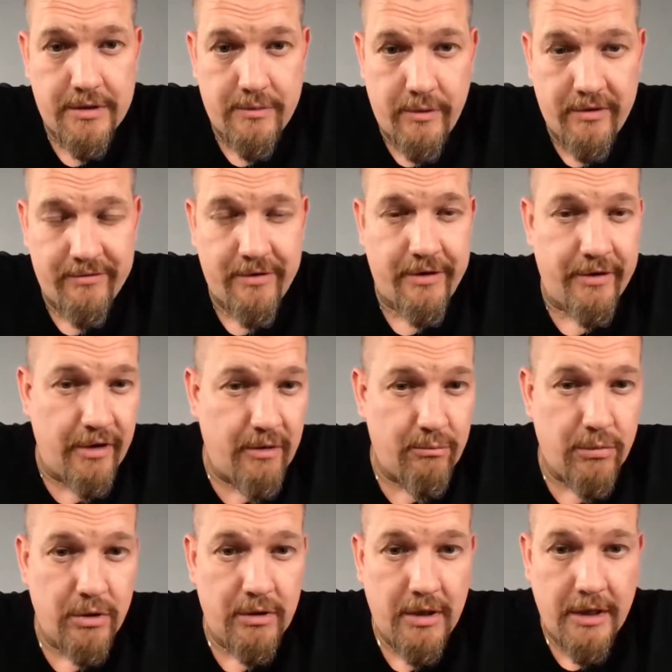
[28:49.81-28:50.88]
We're very
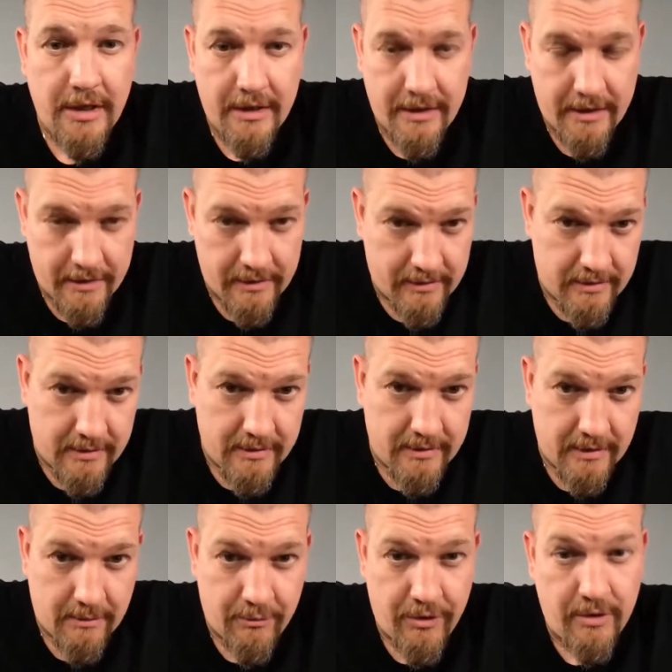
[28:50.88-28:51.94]
nimble, and
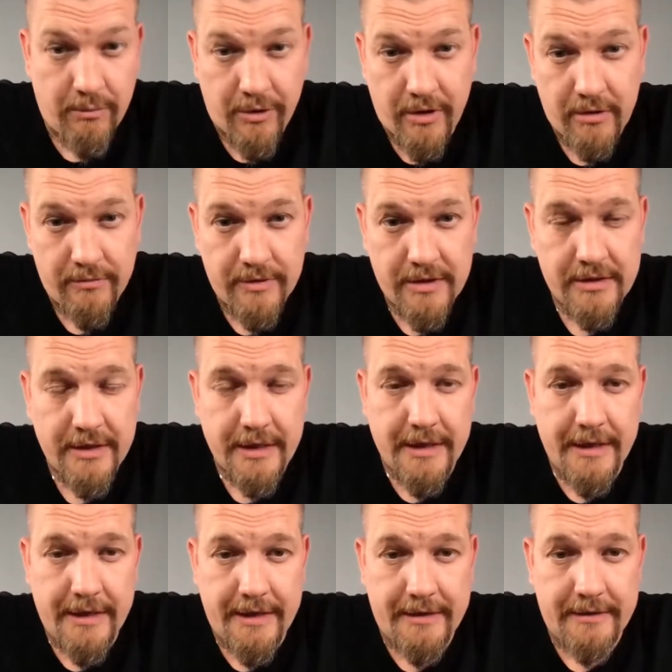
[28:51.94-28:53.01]
I'm really proud of that.
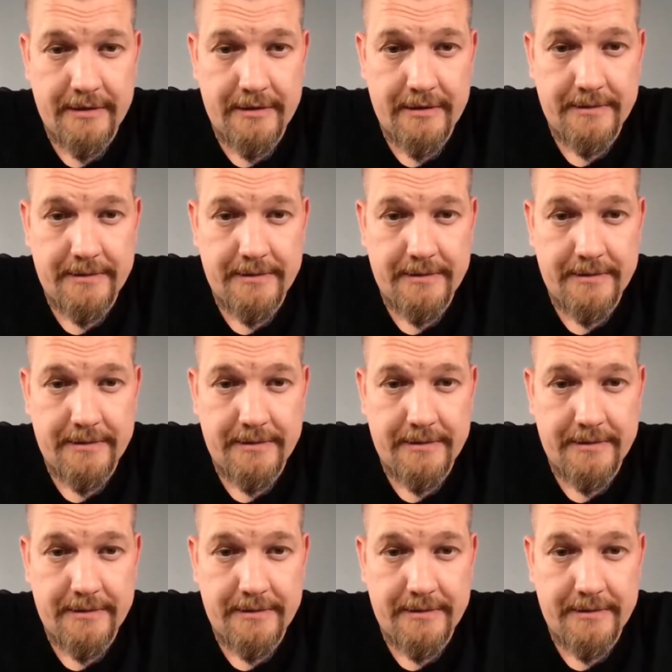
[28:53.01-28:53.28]
And